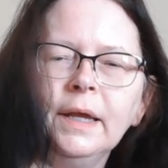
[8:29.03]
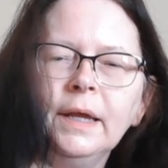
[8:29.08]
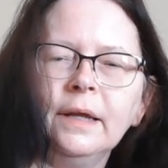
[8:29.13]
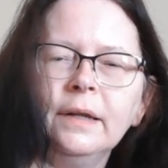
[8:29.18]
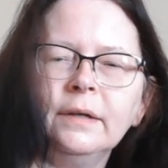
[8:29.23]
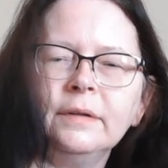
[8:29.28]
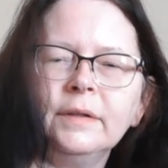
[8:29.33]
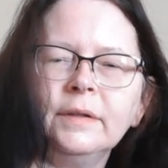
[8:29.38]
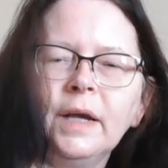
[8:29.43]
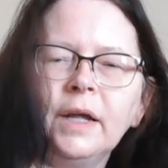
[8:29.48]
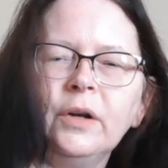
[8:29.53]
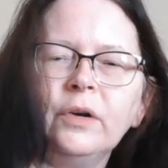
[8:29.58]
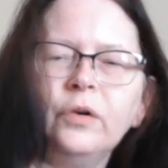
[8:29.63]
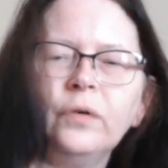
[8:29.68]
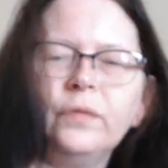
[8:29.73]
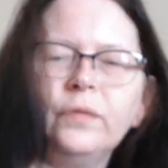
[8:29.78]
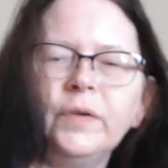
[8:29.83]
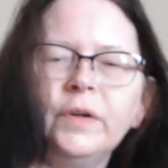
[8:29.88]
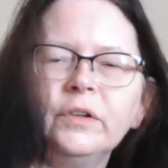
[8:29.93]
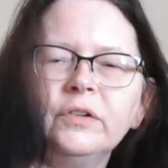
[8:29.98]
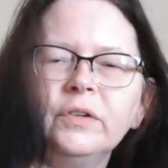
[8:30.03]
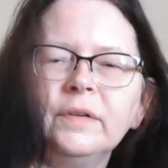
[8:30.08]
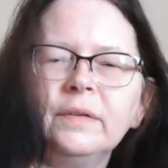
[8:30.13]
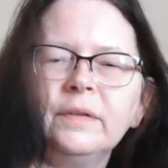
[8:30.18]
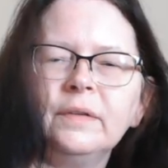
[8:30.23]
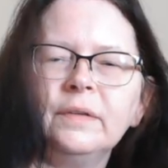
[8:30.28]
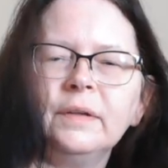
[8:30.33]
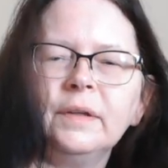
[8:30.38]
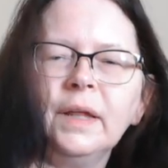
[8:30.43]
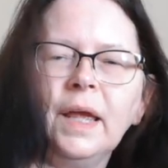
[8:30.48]
And I don't know if I'll
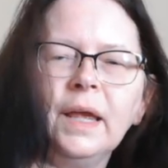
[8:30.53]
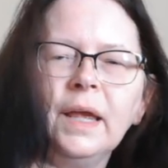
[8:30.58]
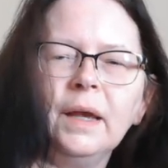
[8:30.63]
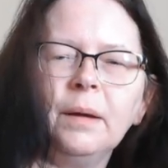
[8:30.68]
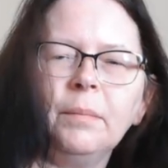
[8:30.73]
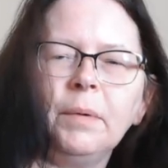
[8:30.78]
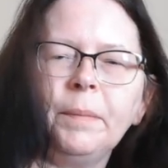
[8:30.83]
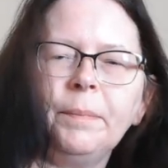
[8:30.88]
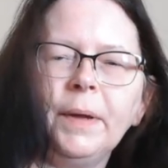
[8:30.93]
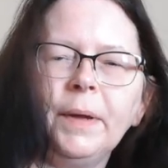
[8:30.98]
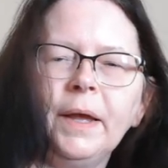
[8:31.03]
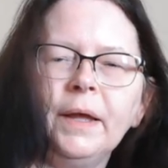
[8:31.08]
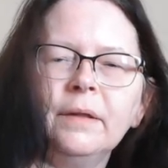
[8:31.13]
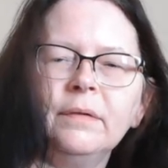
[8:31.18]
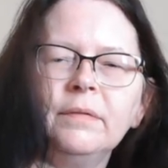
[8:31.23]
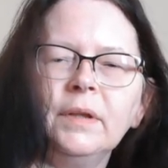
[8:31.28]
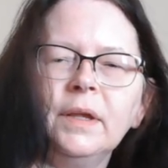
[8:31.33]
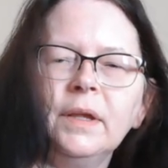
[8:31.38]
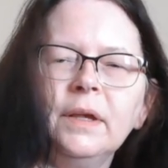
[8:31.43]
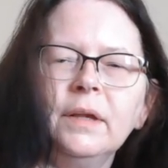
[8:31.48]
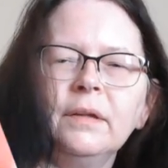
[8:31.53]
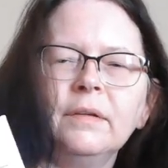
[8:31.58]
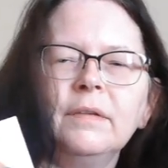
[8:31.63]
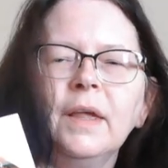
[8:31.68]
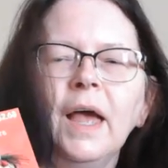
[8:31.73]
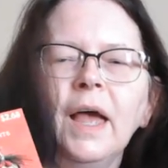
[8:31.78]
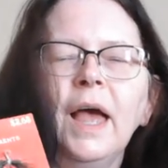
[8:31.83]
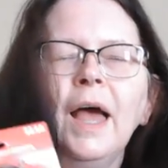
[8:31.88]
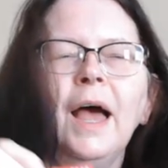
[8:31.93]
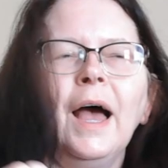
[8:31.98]
just hang them up as is.
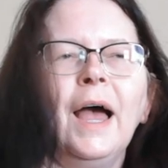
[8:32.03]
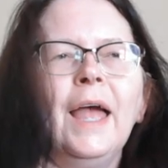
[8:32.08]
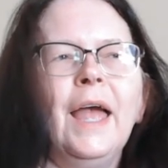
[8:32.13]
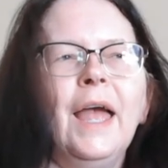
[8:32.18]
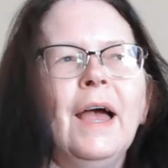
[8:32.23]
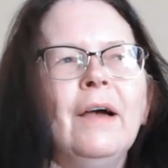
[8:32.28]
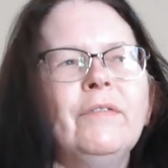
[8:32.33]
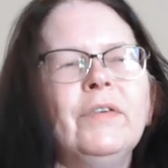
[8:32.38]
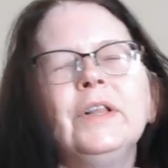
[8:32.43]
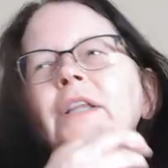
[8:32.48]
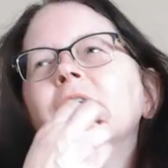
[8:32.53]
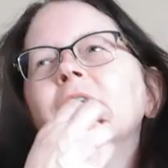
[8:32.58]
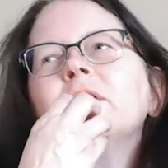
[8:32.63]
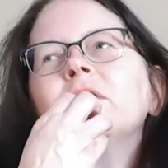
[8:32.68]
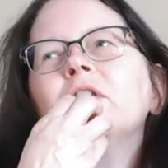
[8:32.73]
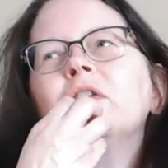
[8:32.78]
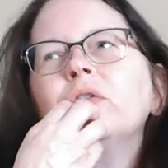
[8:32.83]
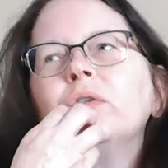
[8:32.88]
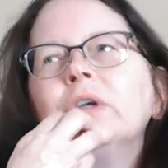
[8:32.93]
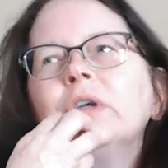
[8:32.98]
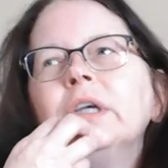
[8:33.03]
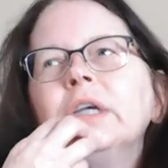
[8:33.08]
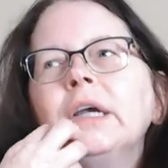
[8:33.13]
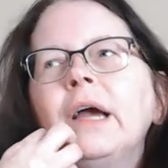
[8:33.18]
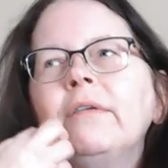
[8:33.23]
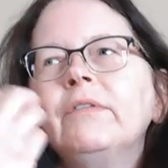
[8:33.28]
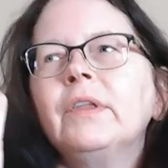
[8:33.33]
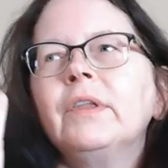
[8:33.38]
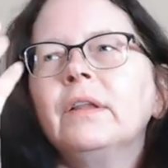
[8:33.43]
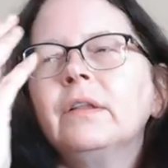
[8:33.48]
I have a little
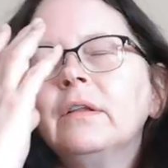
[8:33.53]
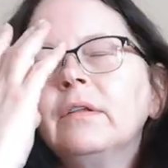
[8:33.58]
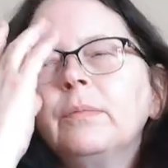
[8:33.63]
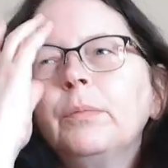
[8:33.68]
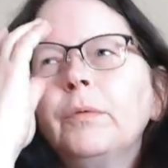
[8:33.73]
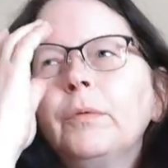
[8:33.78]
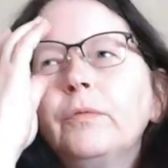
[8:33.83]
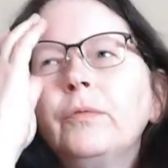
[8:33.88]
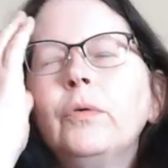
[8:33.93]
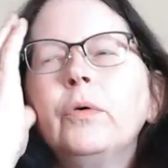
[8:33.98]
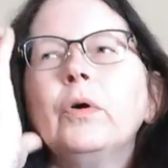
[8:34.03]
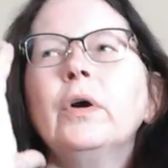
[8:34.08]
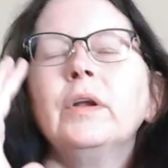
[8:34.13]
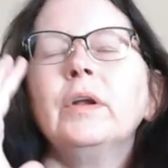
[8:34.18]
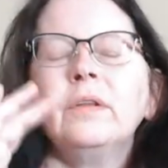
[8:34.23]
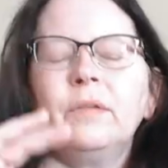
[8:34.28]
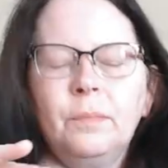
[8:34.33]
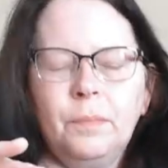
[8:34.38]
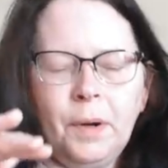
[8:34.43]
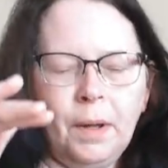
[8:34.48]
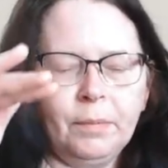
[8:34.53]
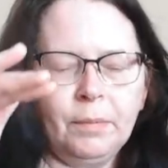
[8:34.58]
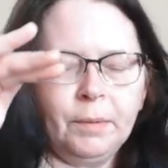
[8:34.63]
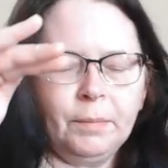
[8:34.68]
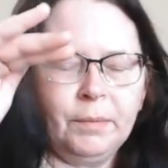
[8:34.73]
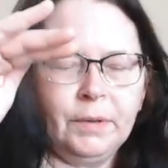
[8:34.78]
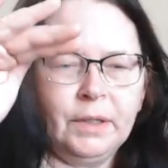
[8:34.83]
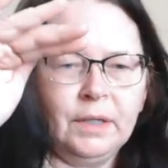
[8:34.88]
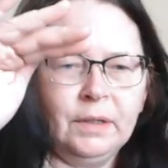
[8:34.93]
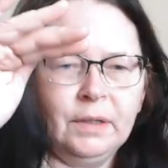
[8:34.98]
tree. I've said this before. It's
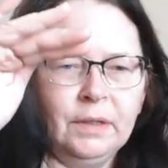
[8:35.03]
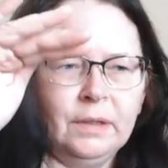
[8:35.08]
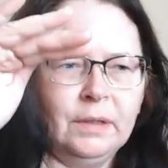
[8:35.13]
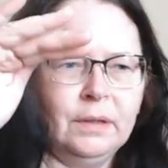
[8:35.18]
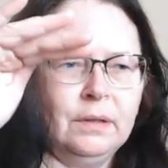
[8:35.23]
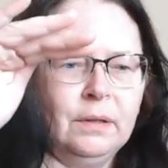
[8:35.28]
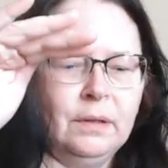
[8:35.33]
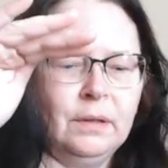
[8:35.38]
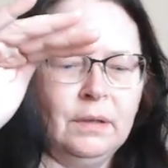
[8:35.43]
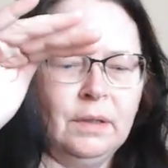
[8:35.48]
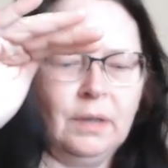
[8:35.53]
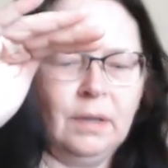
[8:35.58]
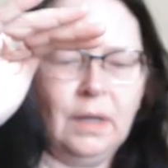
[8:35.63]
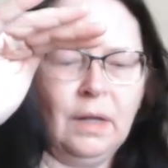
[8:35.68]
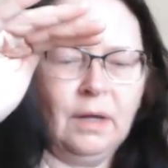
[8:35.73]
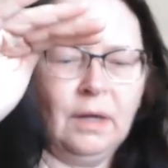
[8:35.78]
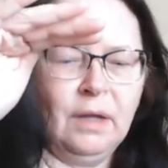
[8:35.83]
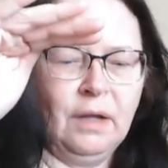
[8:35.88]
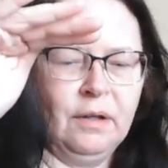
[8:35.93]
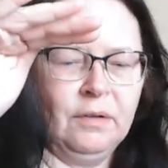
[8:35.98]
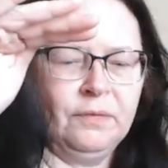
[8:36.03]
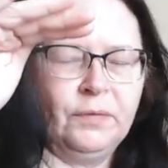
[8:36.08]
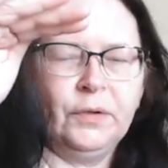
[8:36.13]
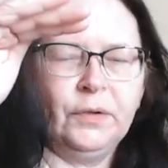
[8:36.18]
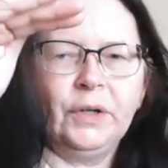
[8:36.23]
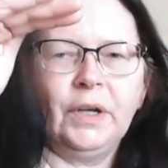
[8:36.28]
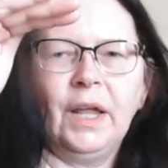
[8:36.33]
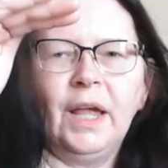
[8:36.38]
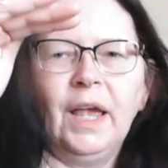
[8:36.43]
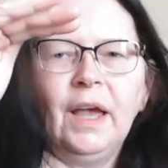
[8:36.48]
probably a uh,
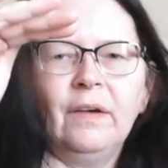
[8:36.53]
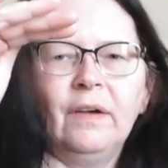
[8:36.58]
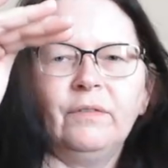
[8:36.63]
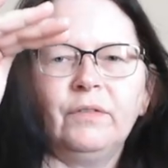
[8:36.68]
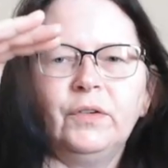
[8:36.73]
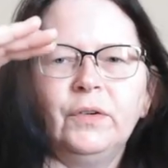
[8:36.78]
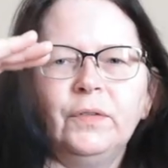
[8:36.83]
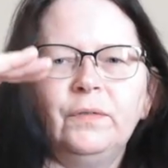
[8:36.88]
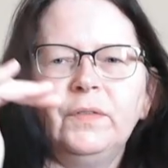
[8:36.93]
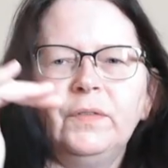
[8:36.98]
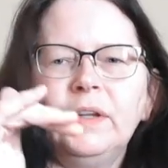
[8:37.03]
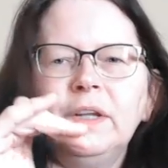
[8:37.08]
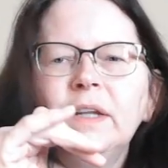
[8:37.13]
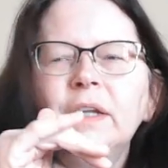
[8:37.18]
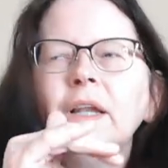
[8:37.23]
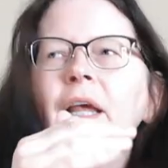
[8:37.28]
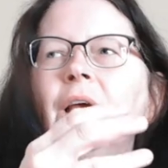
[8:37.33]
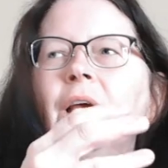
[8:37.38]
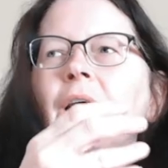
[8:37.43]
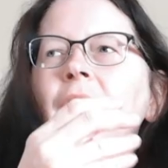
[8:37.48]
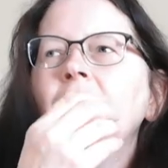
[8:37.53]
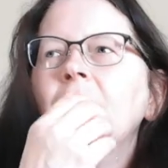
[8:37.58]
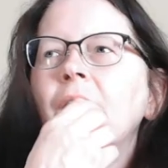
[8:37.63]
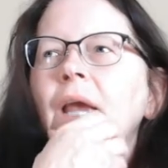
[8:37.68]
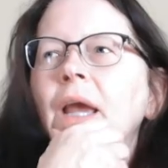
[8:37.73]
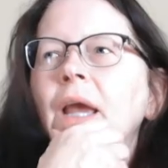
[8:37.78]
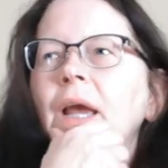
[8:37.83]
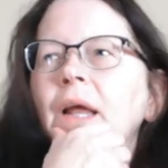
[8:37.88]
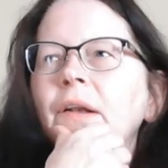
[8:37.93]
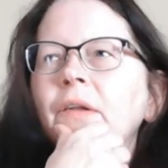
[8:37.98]
foot and a half, two feet.
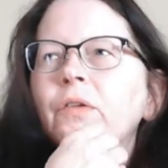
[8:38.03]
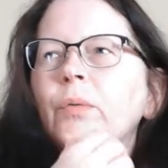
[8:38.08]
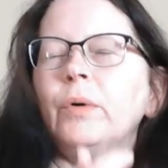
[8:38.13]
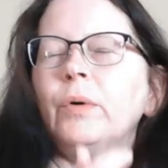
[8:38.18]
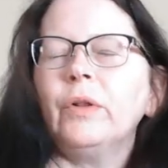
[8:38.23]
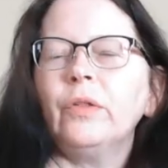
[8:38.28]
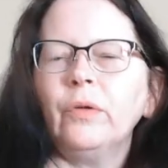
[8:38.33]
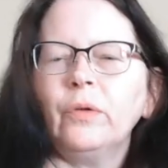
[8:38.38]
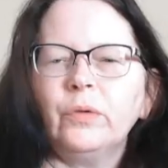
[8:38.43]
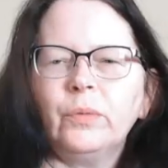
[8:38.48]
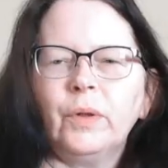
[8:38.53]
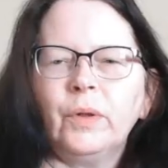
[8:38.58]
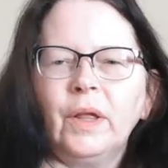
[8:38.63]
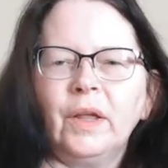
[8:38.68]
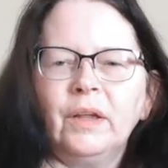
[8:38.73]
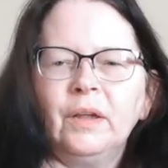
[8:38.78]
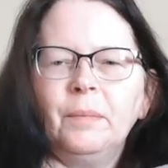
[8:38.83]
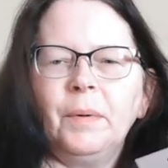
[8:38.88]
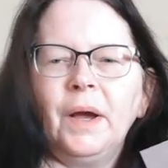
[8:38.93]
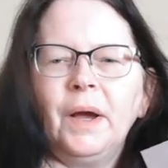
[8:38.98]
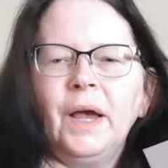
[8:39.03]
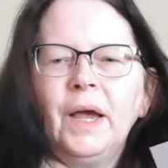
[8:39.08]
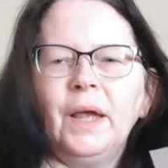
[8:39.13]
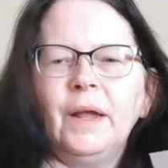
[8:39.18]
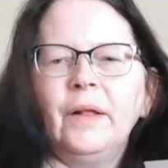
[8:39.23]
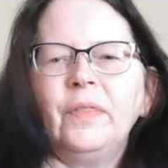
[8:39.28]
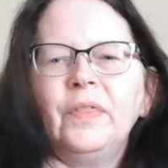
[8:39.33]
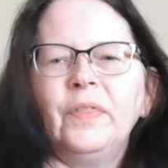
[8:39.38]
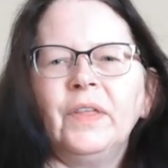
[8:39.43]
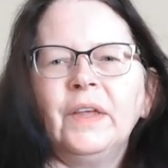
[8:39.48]
And it's one of those that you buy.
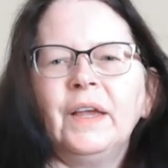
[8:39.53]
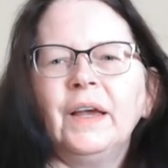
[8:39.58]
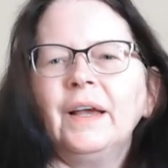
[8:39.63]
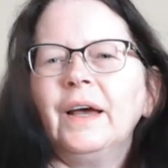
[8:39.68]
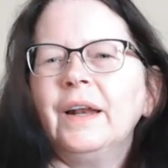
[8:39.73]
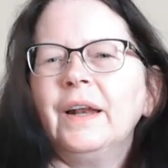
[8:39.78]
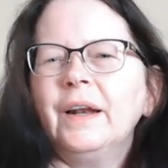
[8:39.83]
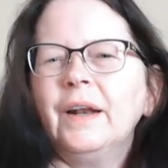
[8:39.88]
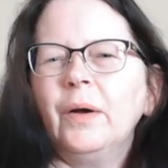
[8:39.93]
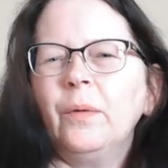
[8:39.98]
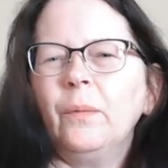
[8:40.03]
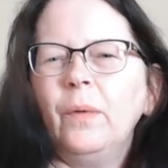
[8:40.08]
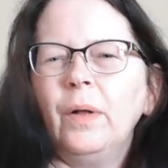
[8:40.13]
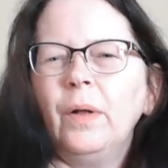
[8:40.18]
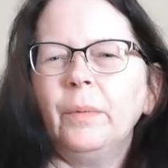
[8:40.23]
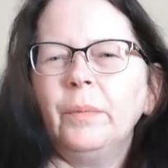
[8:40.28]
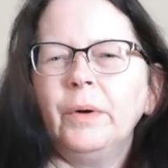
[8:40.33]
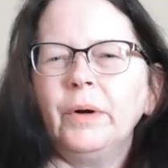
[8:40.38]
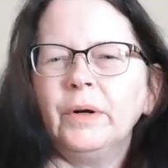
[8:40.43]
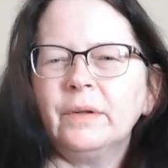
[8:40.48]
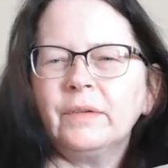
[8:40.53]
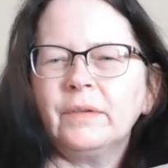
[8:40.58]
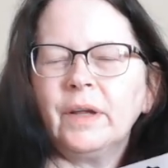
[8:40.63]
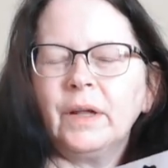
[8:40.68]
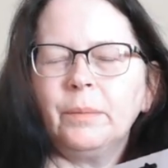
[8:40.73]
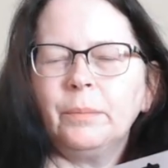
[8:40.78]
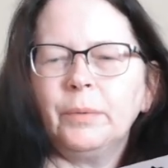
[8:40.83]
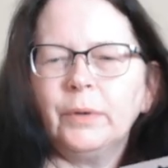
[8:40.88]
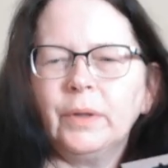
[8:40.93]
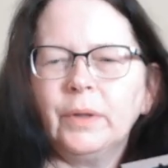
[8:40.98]
I think I got it at Walmart. It's
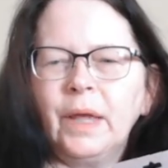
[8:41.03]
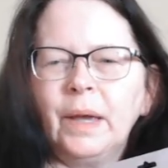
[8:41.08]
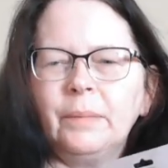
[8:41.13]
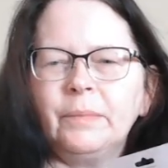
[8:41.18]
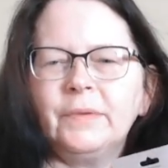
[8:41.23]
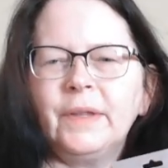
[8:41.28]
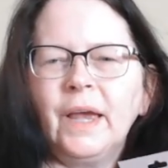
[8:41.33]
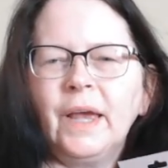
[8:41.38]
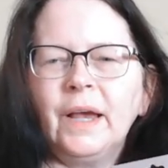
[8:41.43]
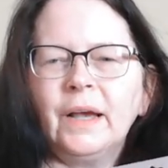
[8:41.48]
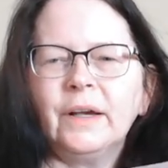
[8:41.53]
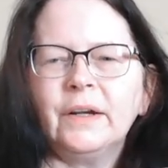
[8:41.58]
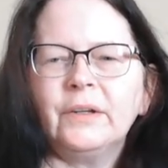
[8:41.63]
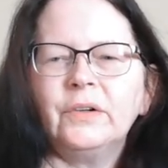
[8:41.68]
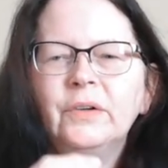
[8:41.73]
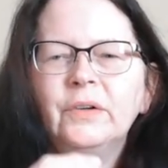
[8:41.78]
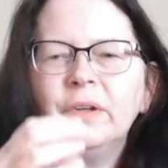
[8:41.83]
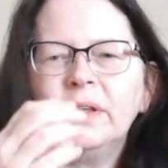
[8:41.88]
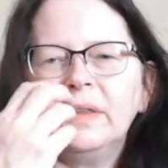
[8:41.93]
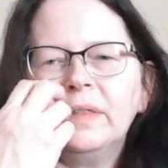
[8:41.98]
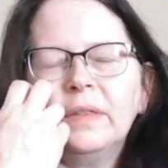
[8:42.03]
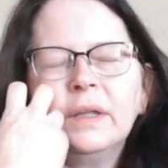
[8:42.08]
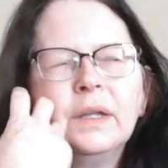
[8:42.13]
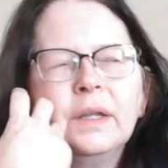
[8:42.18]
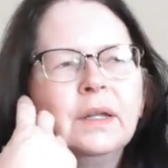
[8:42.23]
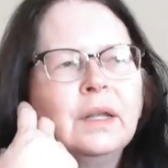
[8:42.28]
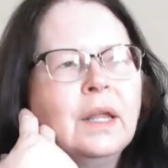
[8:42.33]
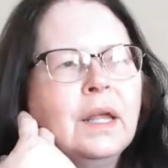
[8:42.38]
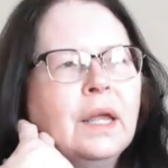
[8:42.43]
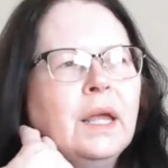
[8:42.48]
got a burlap sack underneath
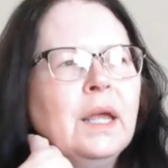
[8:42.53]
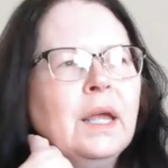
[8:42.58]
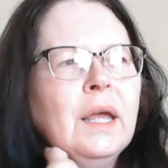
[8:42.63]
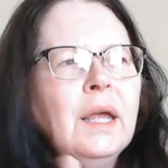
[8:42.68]
it.